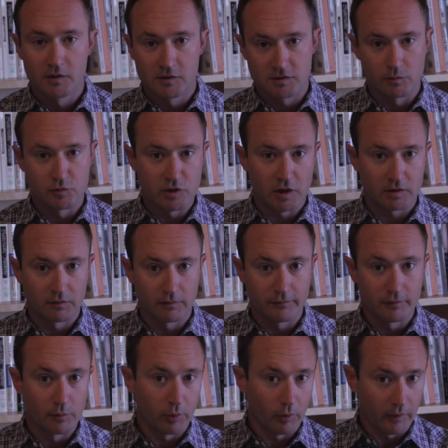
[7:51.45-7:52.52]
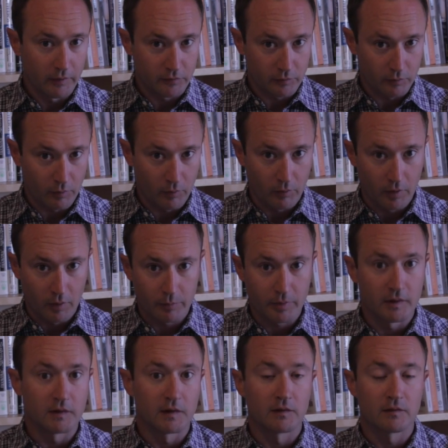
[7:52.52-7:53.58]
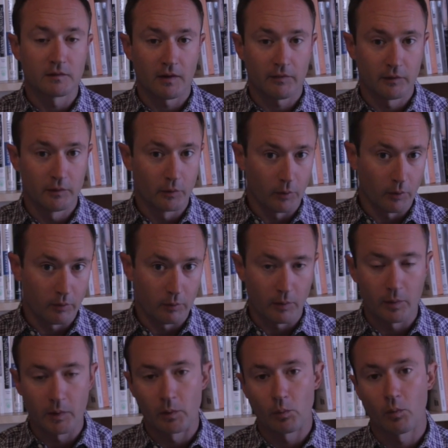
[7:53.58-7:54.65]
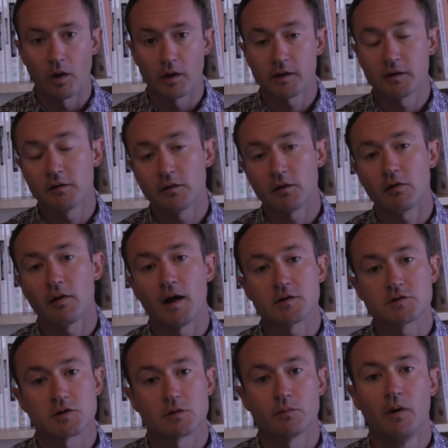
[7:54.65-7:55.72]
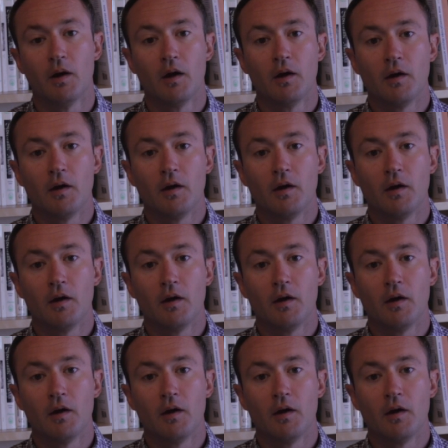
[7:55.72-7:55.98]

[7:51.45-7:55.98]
subjective viewpoints or opinions at the door when we walk into the classroom.